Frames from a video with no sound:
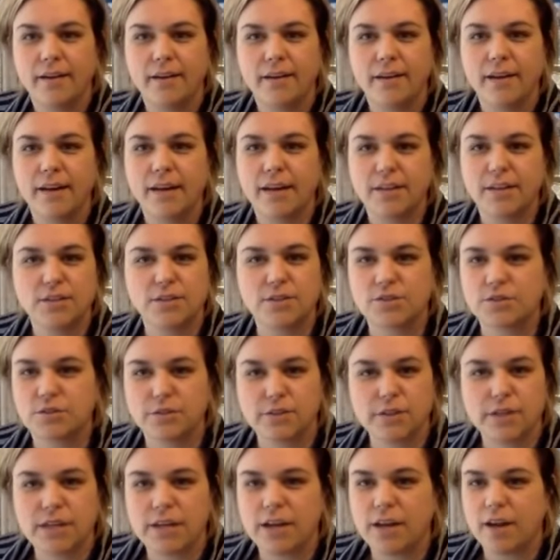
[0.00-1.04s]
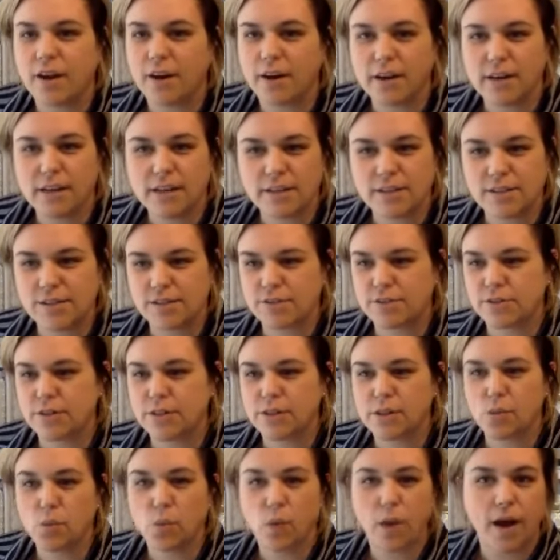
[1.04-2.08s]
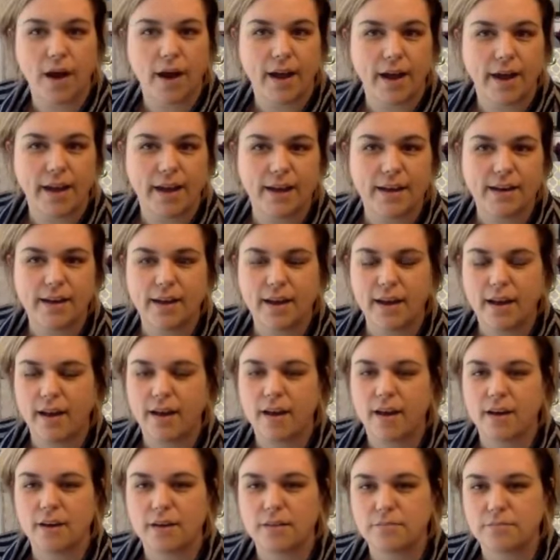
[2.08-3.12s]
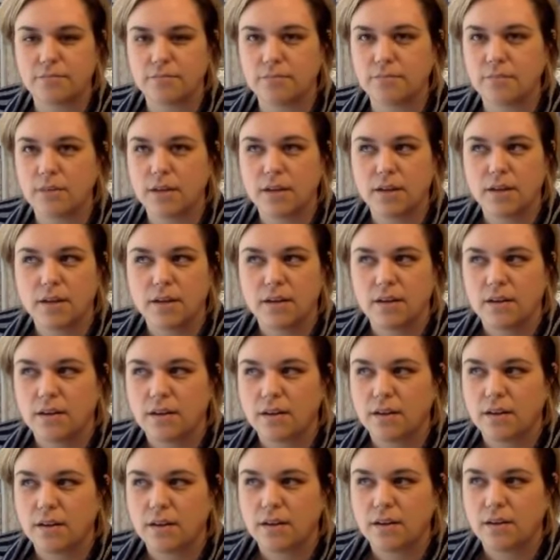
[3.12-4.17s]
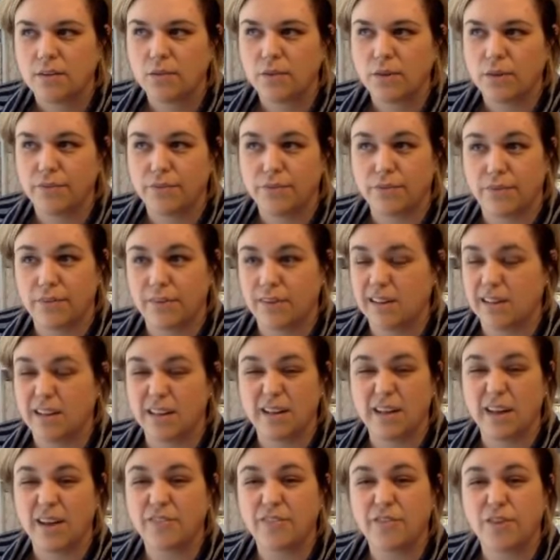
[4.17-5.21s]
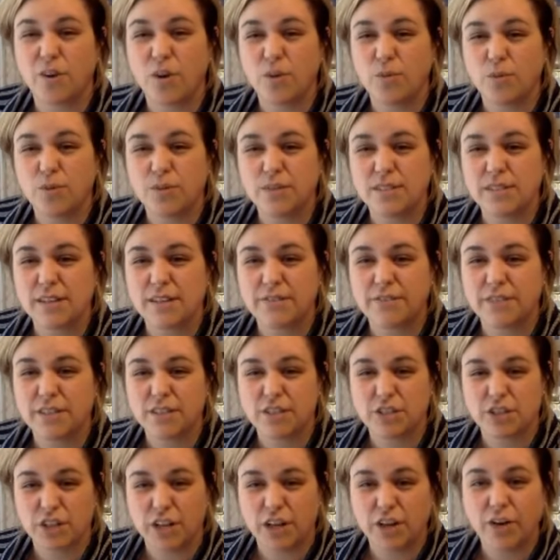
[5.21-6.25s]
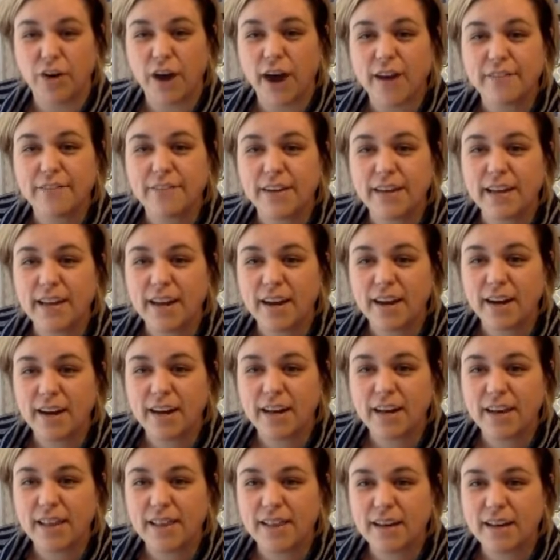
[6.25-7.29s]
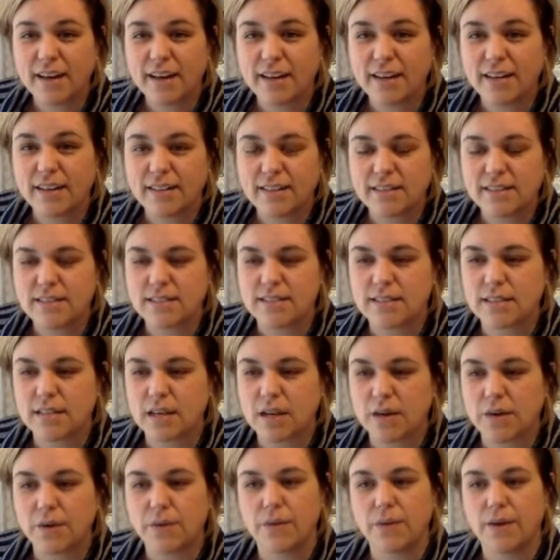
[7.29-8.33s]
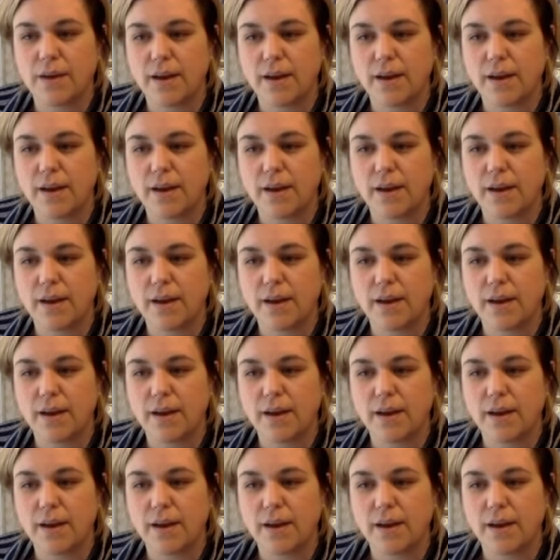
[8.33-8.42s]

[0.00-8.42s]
history, art history, wine. Um, we can cover almost every geographic area there is. So